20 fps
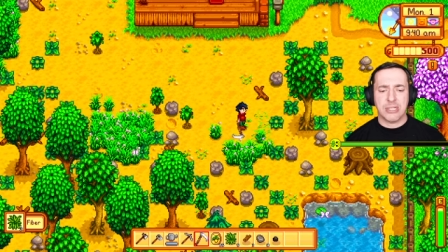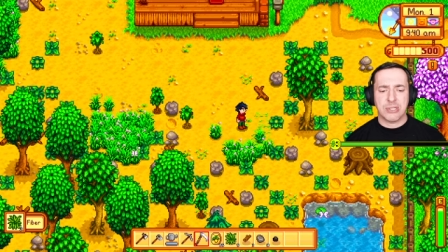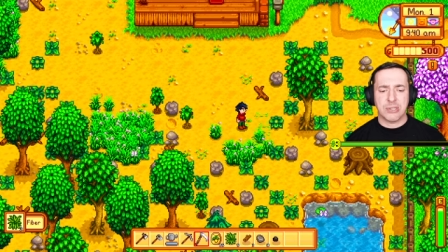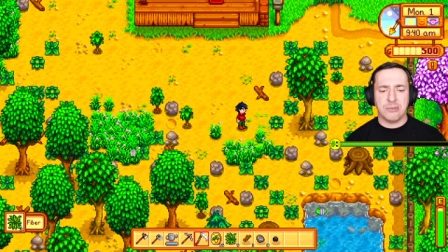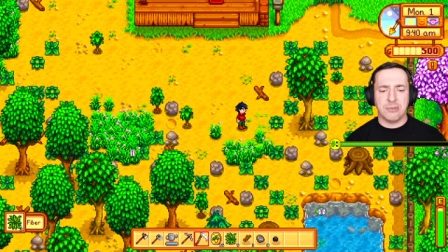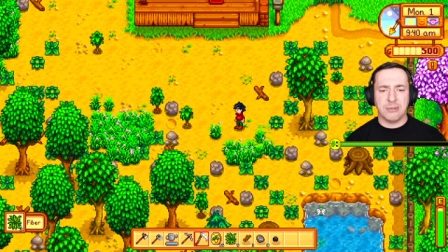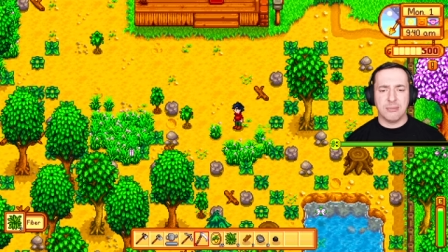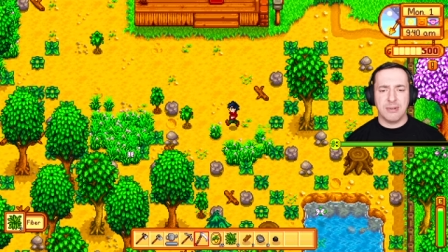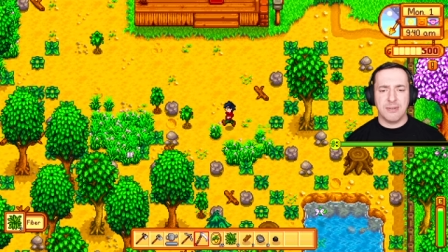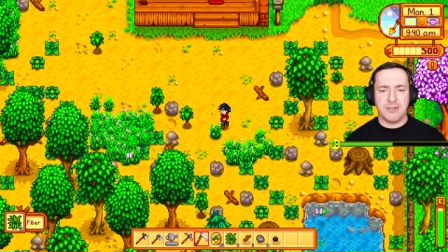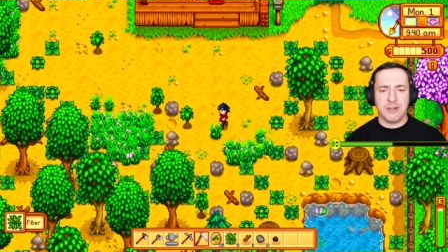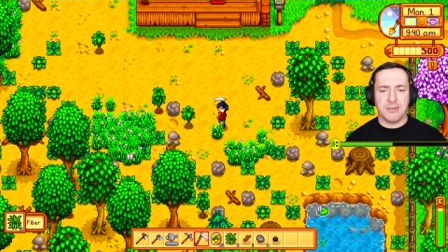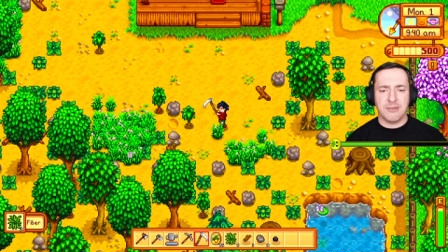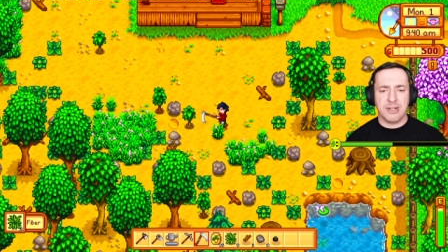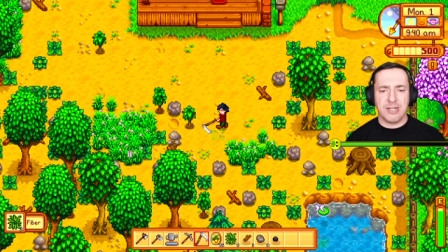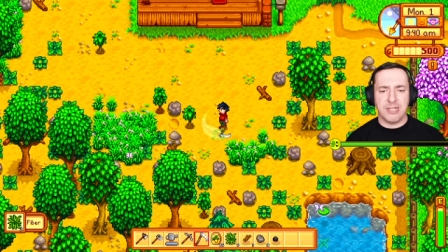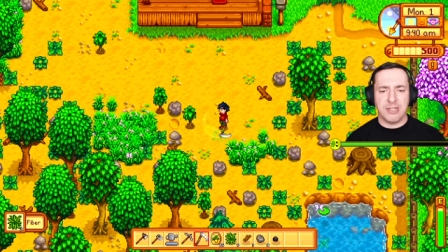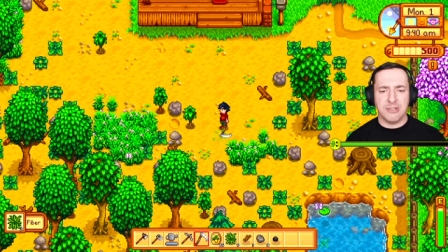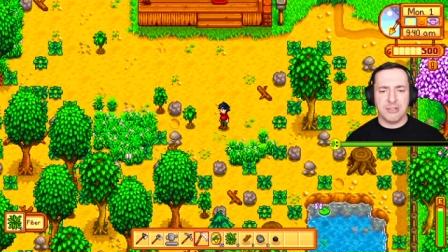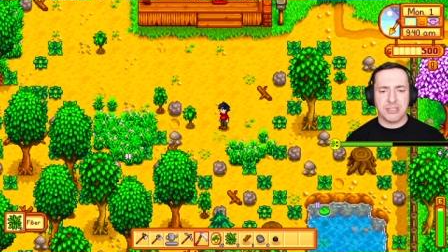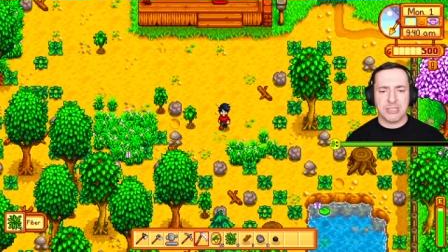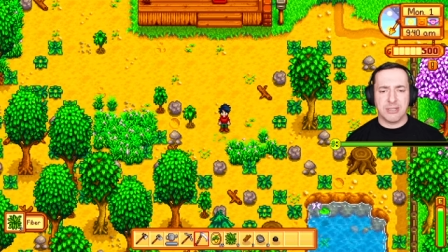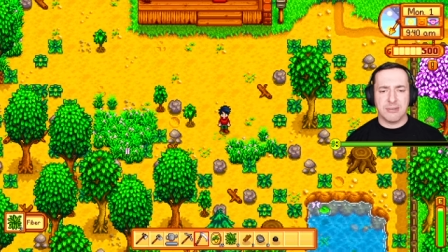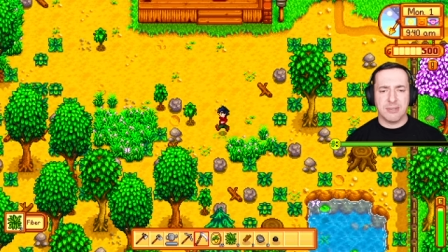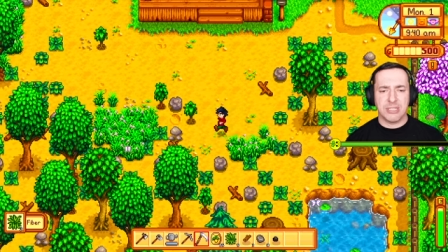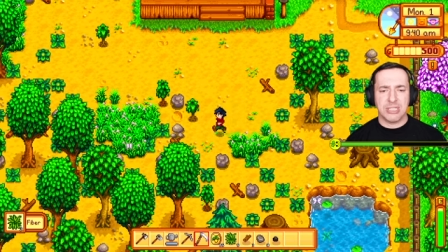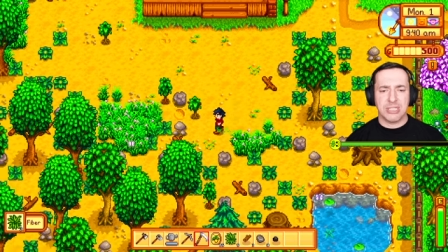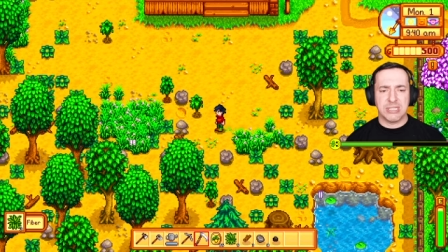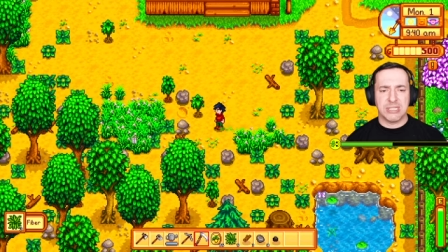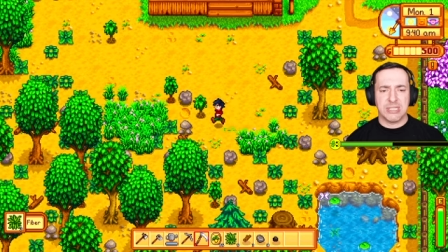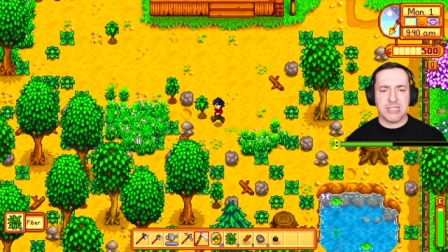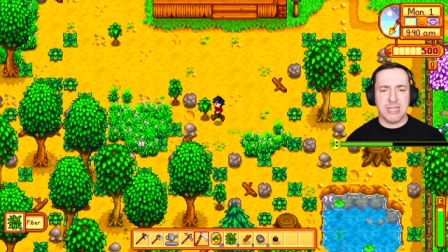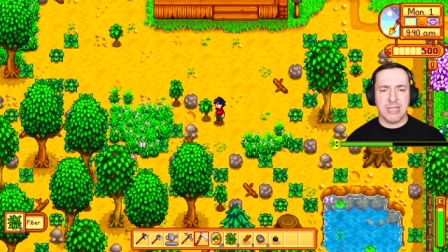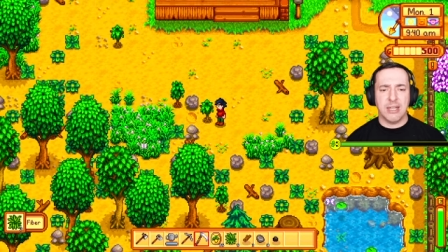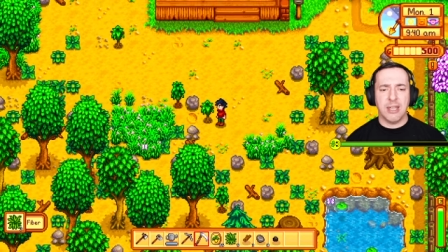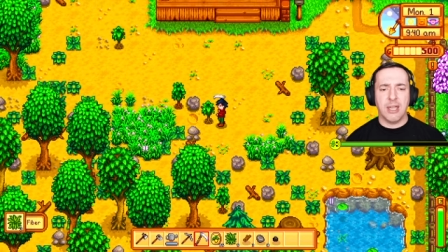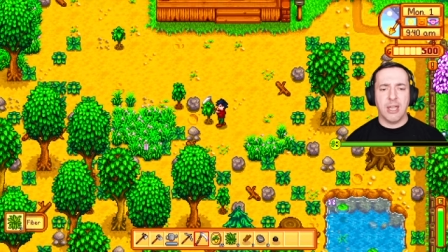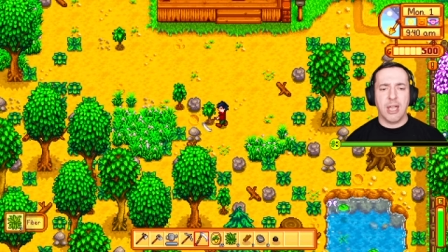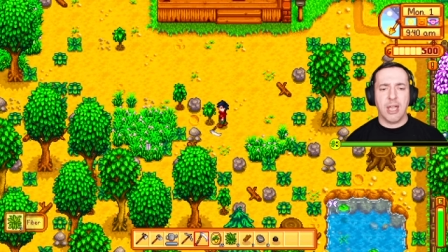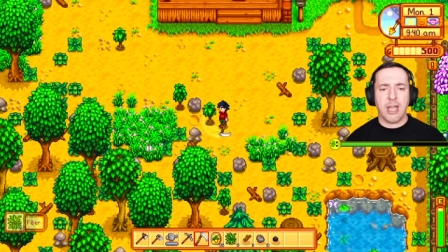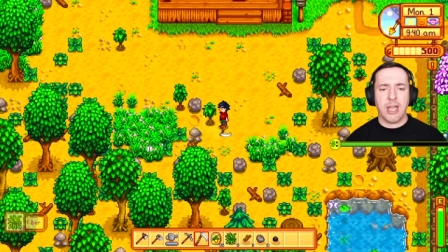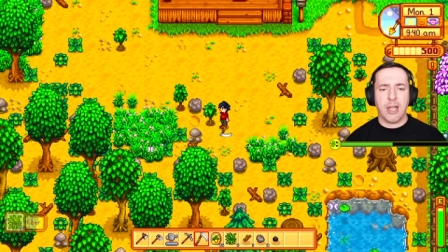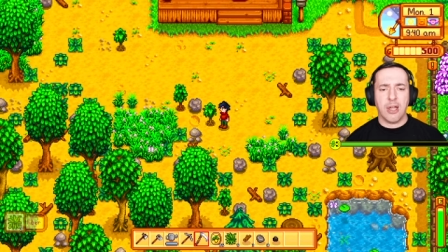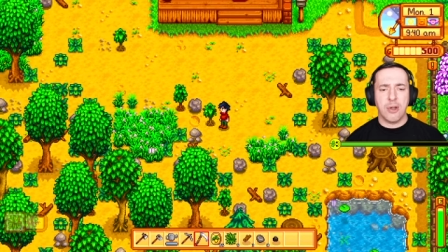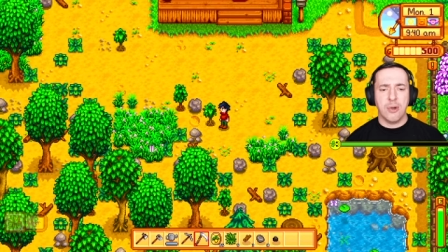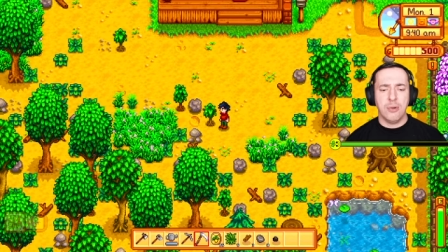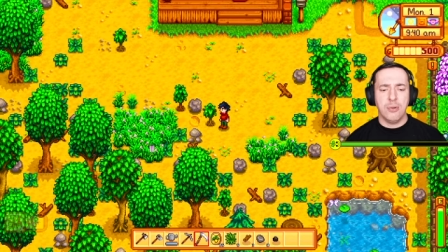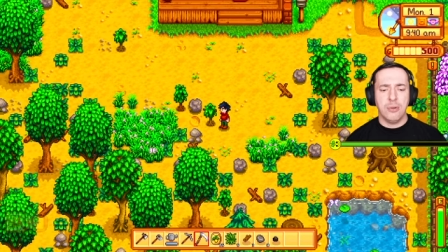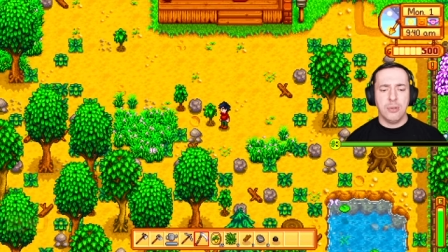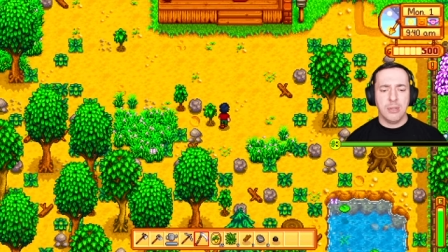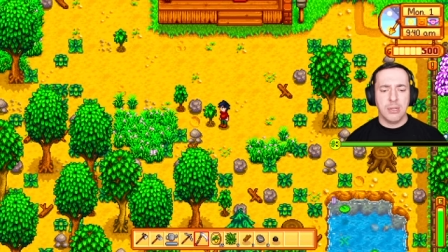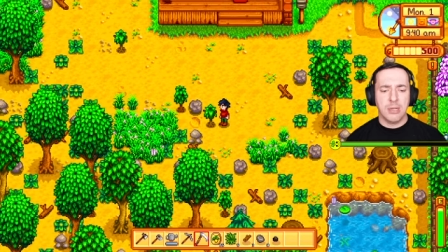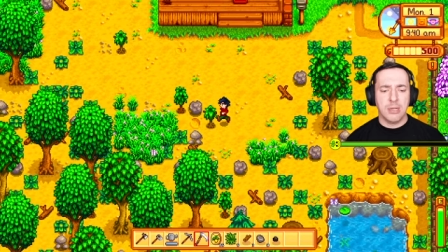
tool that we've not really used it, which is the hoe.